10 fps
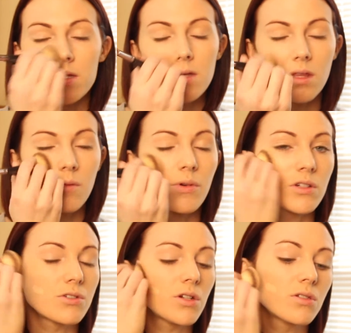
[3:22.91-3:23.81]
I see like
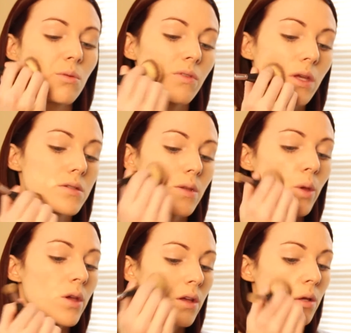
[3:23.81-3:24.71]
brush streaks on my face.
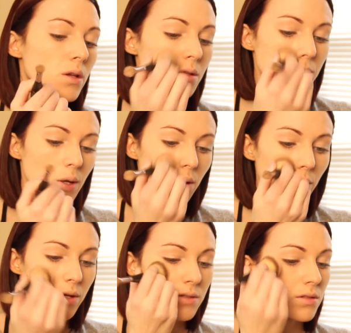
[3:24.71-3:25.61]
So I
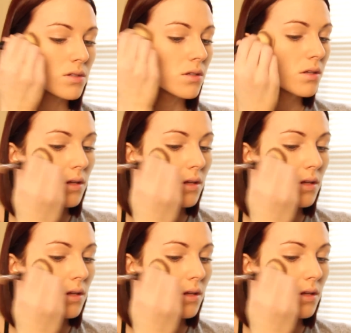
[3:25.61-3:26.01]
always